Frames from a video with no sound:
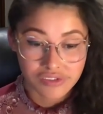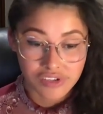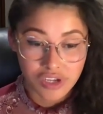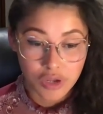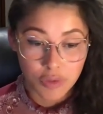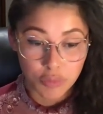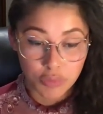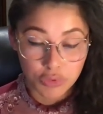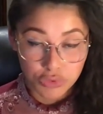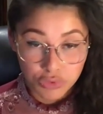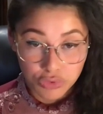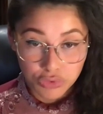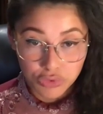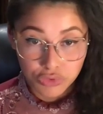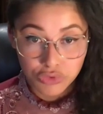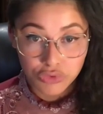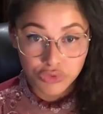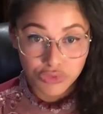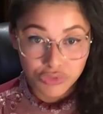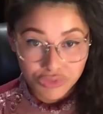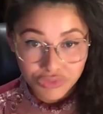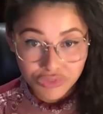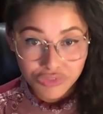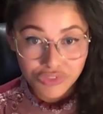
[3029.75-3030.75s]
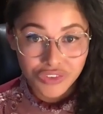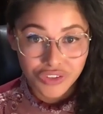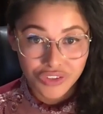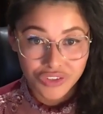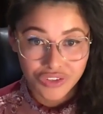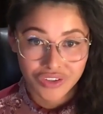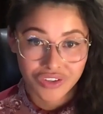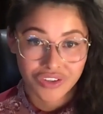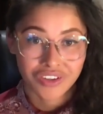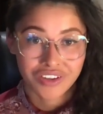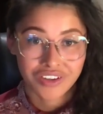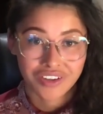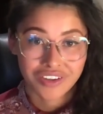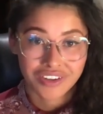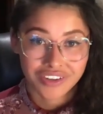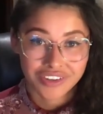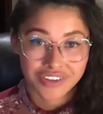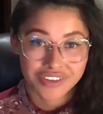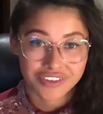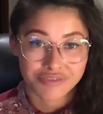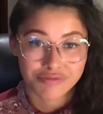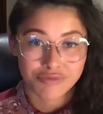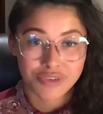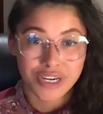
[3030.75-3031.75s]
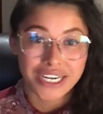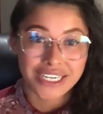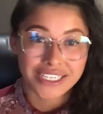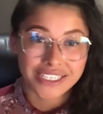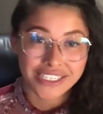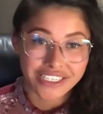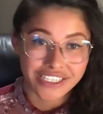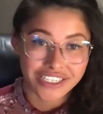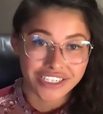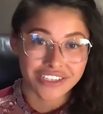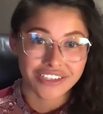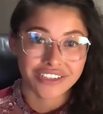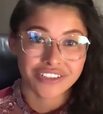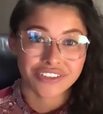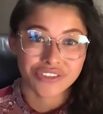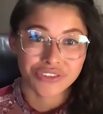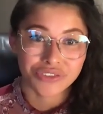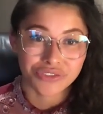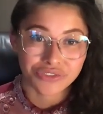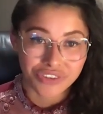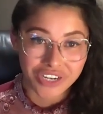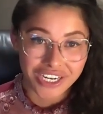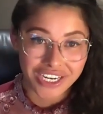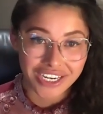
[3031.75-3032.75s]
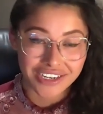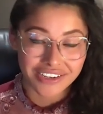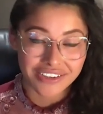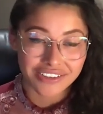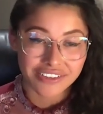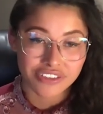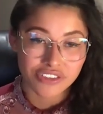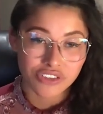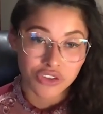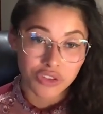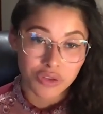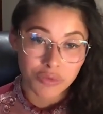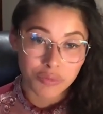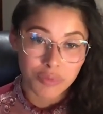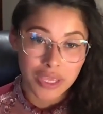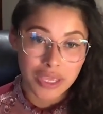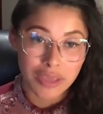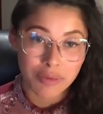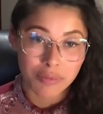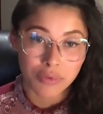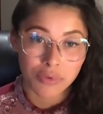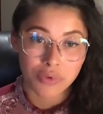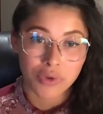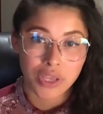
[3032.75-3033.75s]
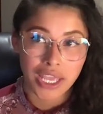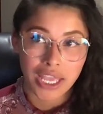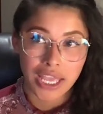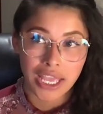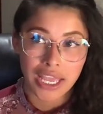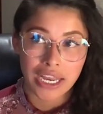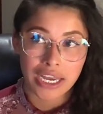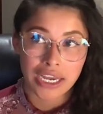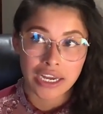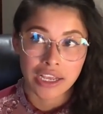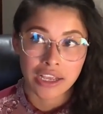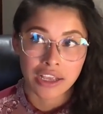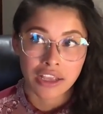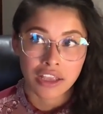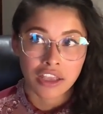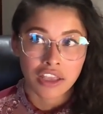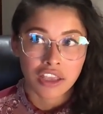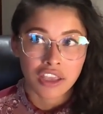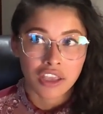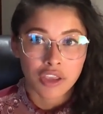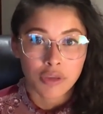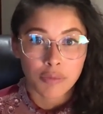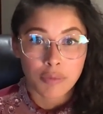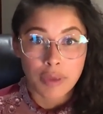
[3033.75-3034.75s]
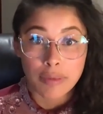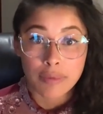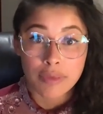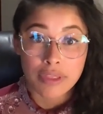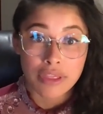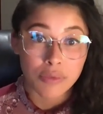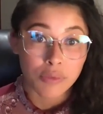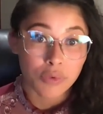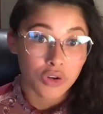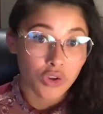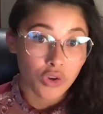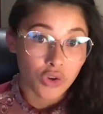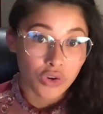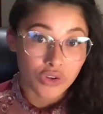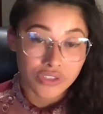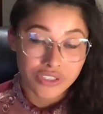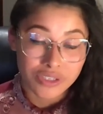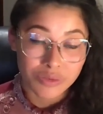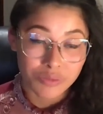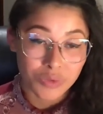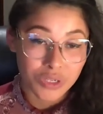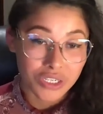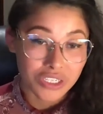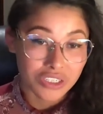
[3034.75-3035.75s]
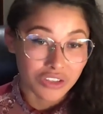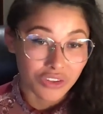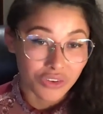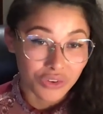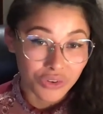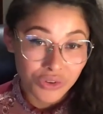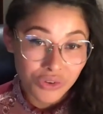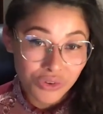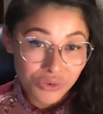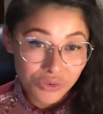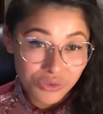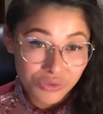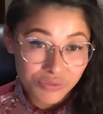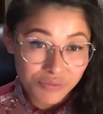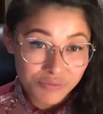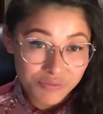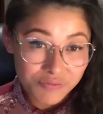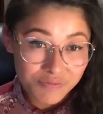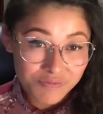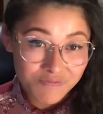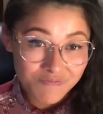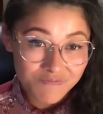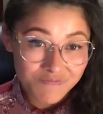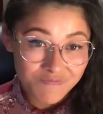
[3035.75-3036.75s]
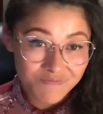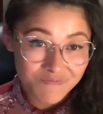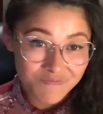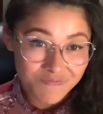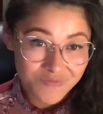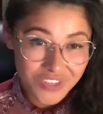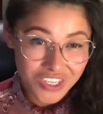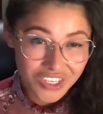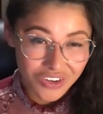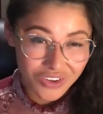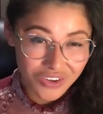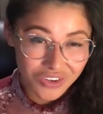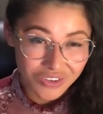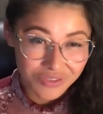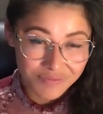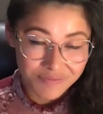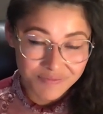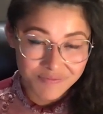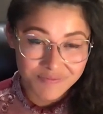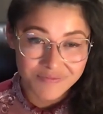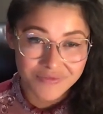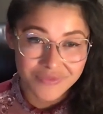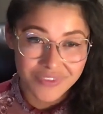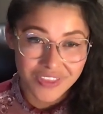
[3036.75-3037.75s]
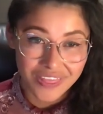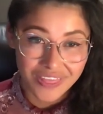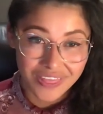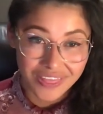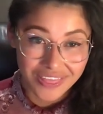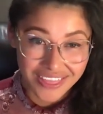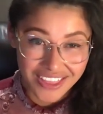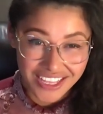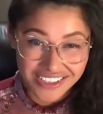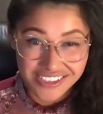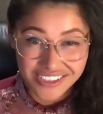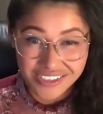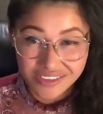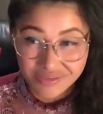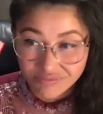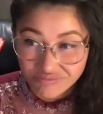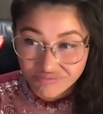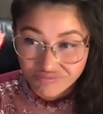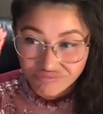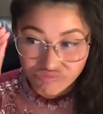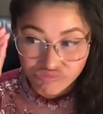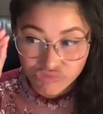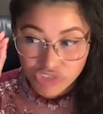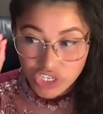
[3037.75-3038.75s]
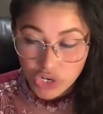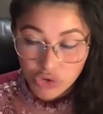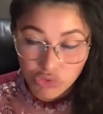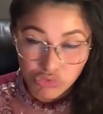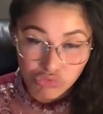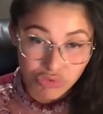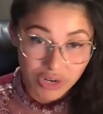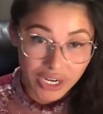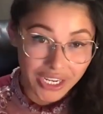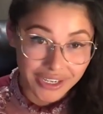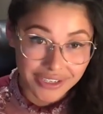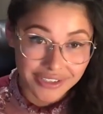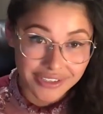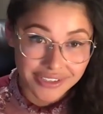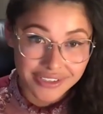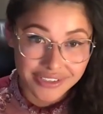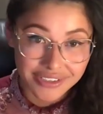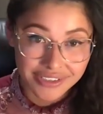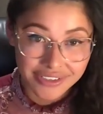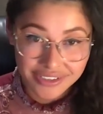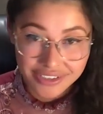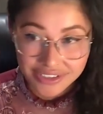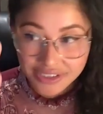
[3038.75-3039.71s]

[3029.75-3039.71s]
approved practitioners or readers so that people can maybe they want to go to someone local, you know, that's a direct,